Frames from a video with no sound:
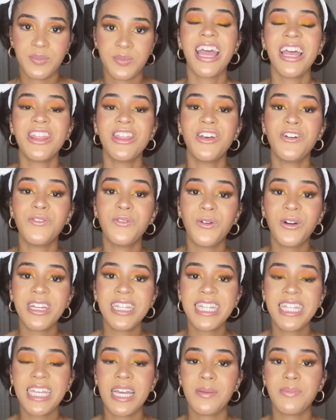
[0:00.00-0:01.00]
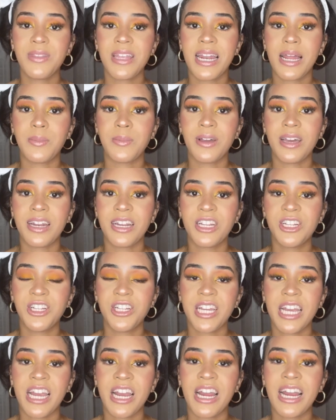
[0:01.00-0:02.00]
The fourth tip that I'm gonna
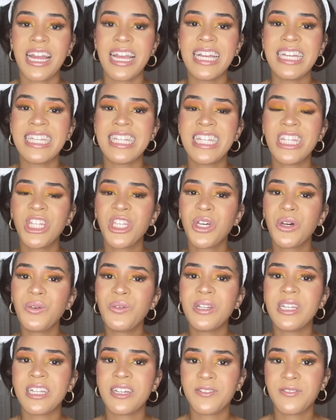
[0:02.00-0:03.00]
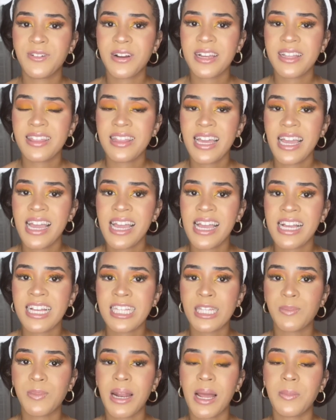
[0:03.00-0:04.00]
share is two different
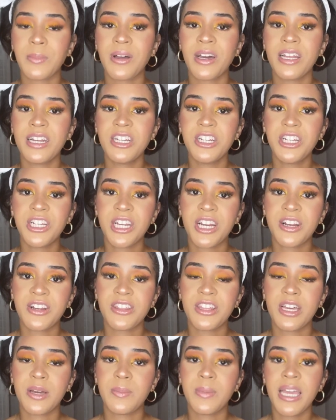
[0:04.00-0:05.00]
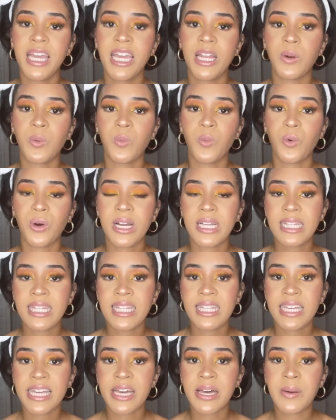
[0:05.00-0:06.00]
things, but I'm gonna share them in one
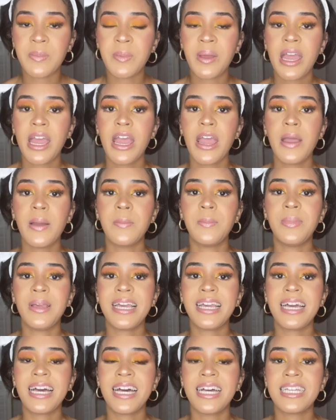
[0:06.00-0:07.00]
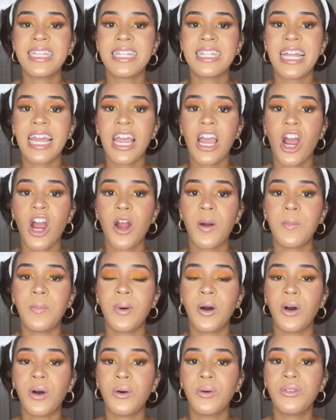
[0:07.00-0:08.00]
tip because they are
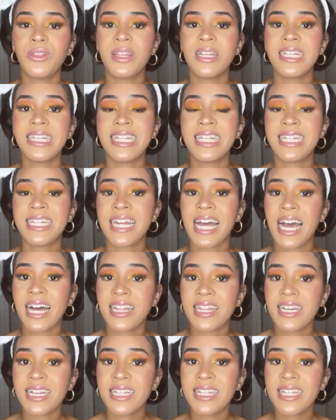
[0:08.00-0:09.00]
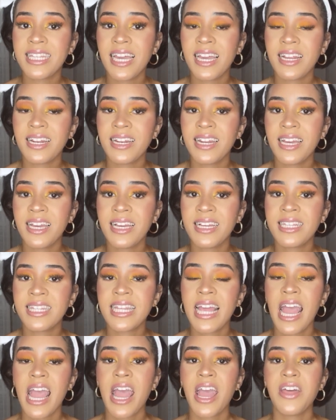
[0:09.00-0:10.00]
both styling techniques
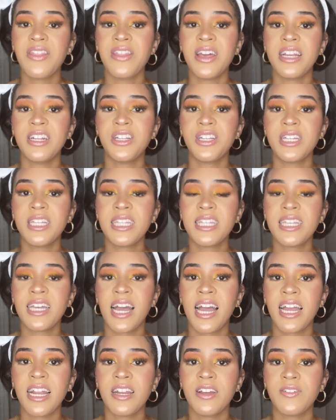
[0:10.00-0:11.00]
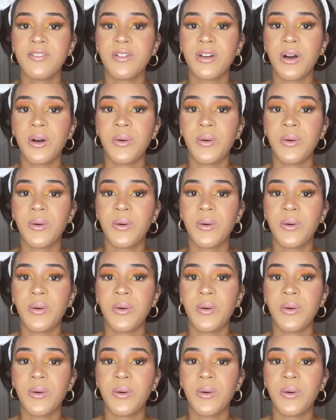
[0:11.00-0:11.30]
that just kind of go